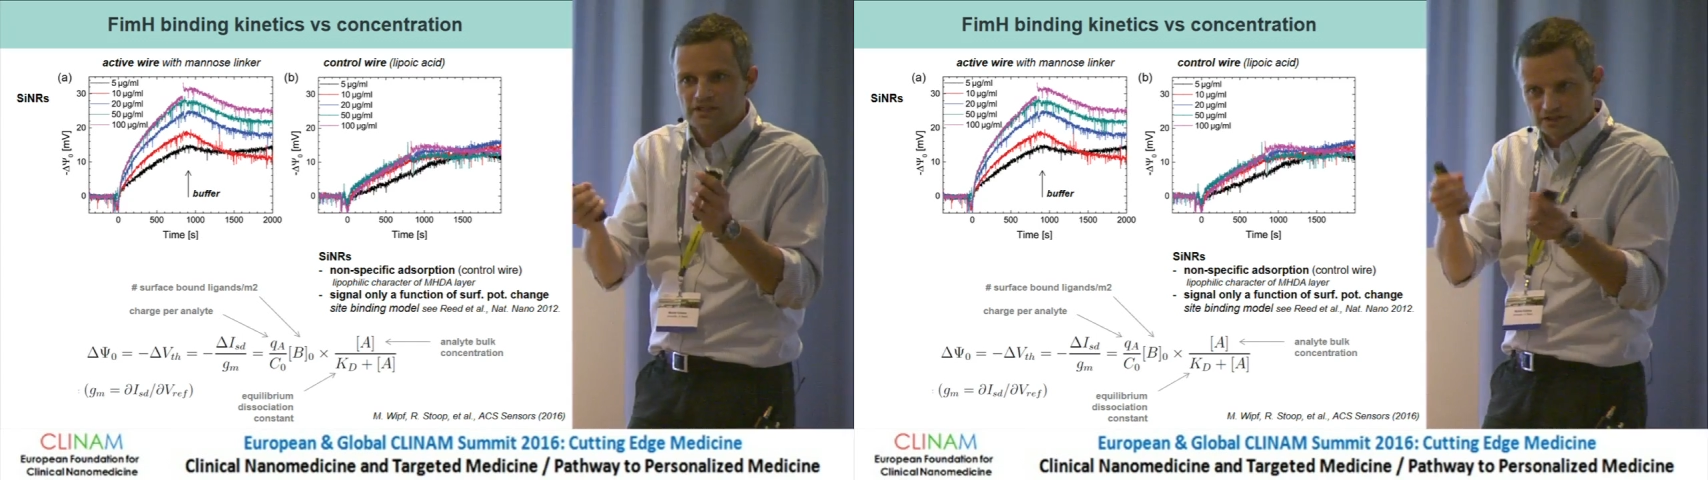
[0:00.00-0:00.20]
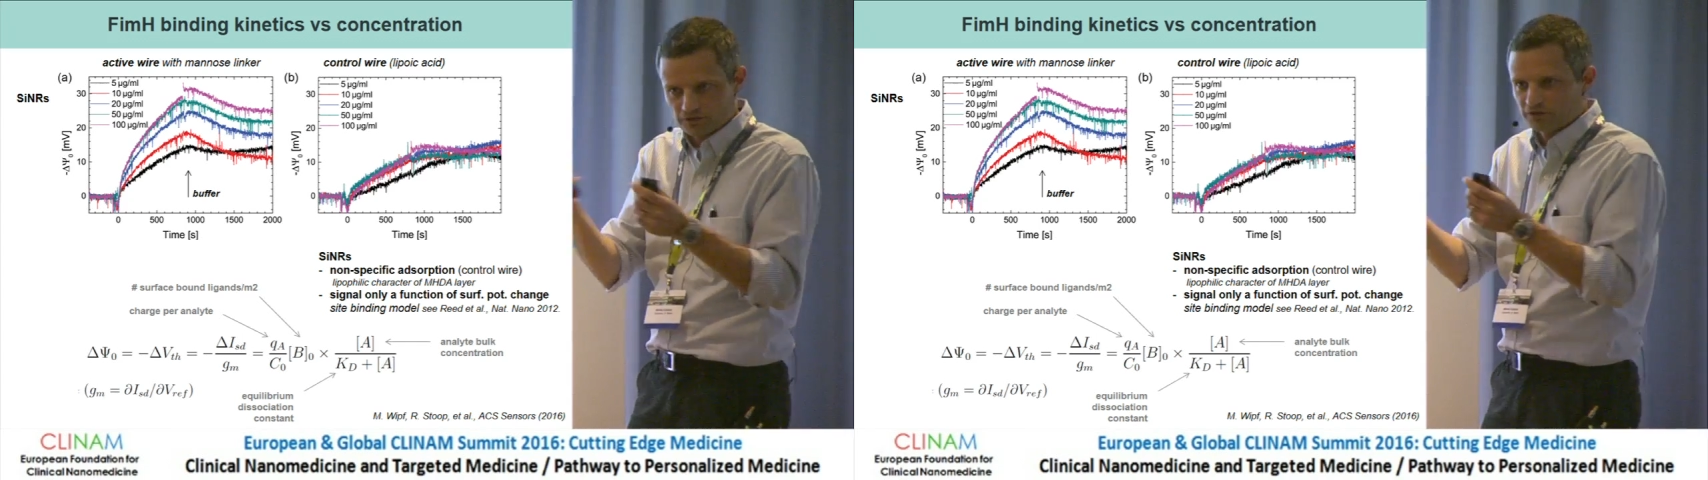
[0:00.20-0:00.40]

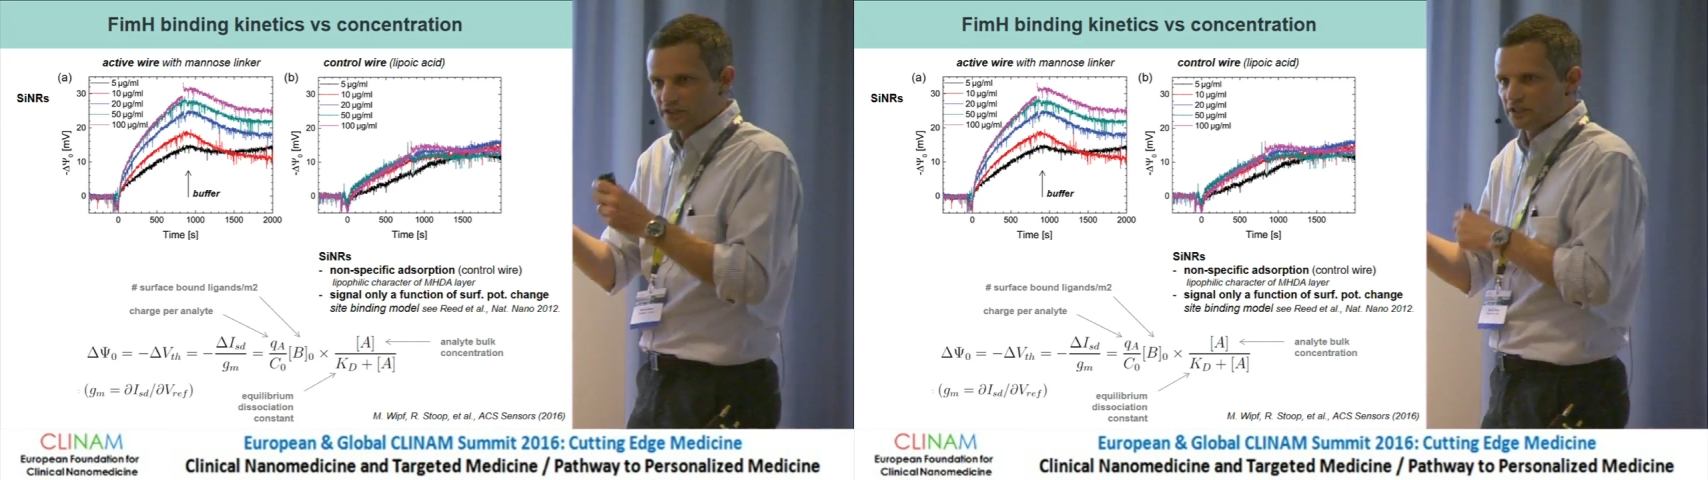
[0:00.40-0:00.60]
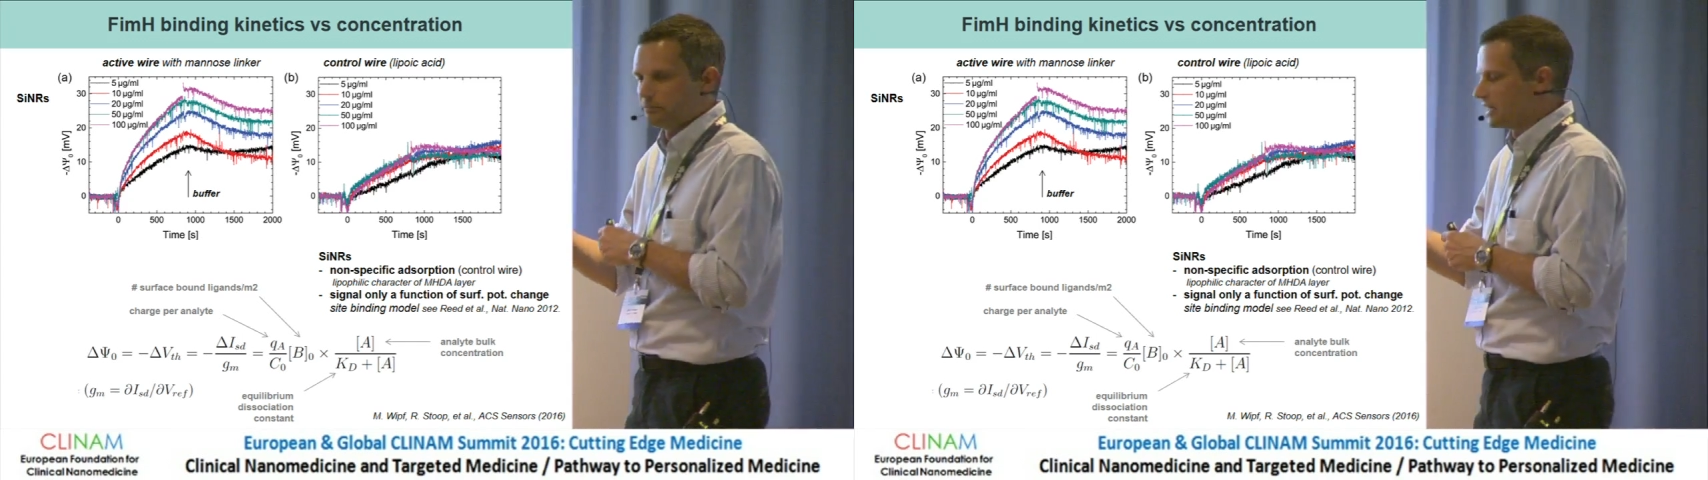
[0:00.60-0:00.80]
it is
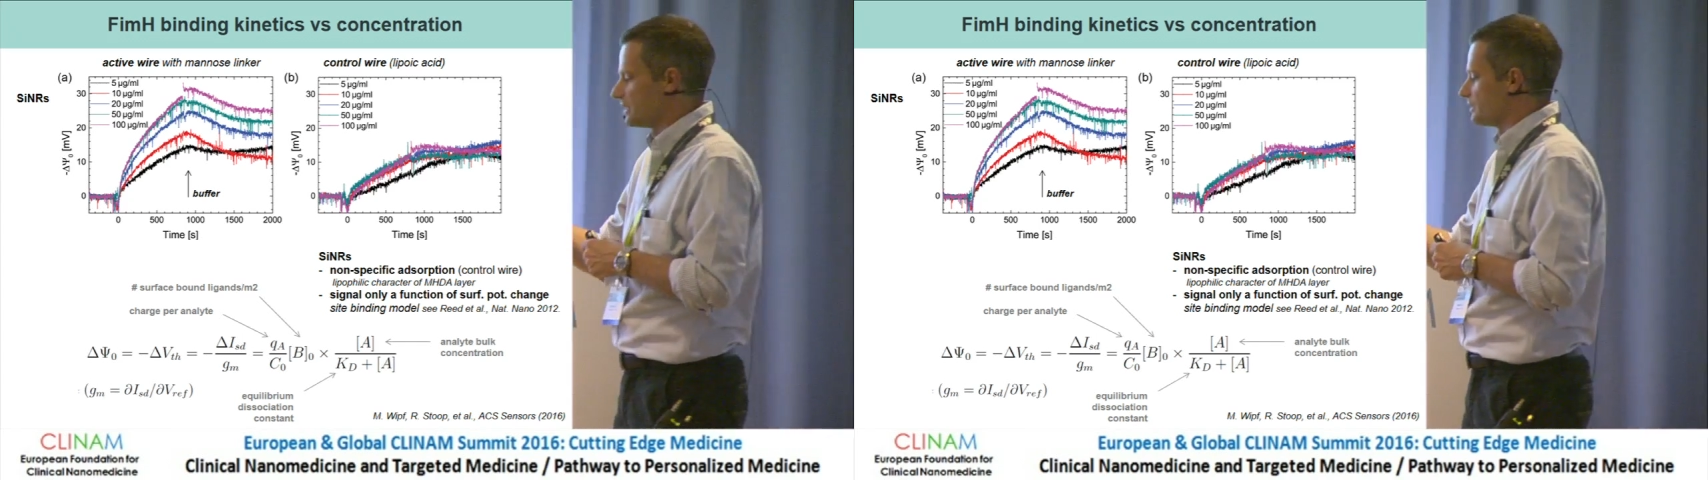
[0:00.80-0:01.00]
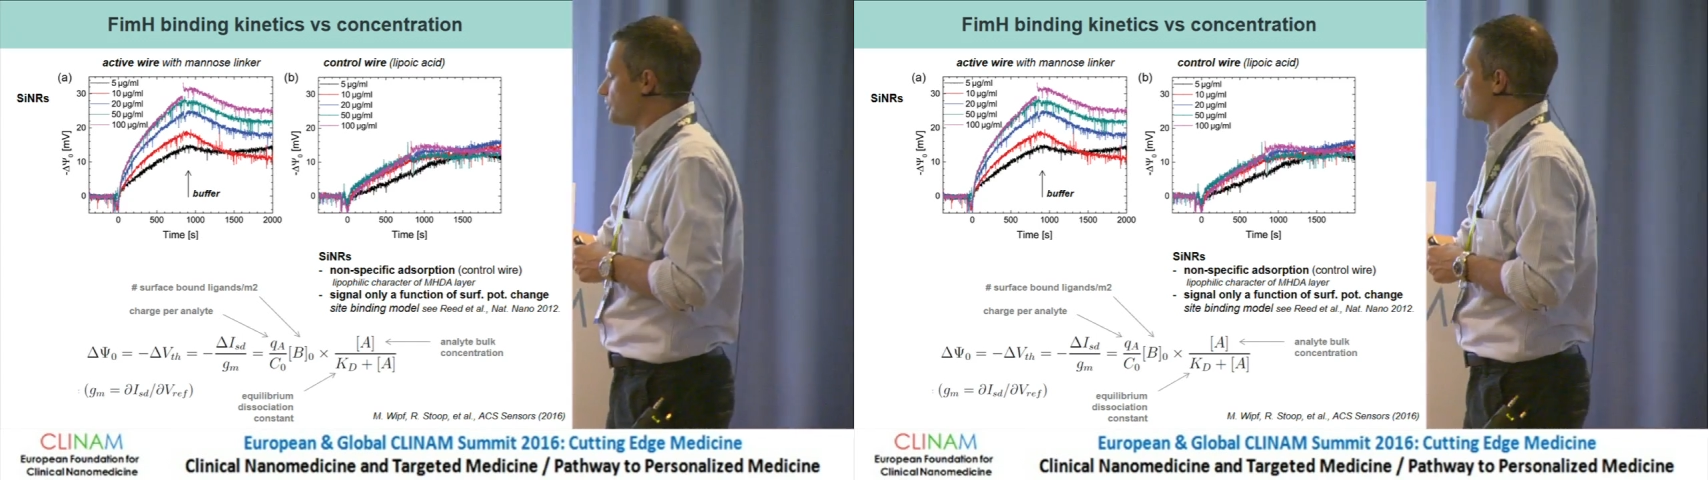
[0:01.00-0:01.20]
totally independent.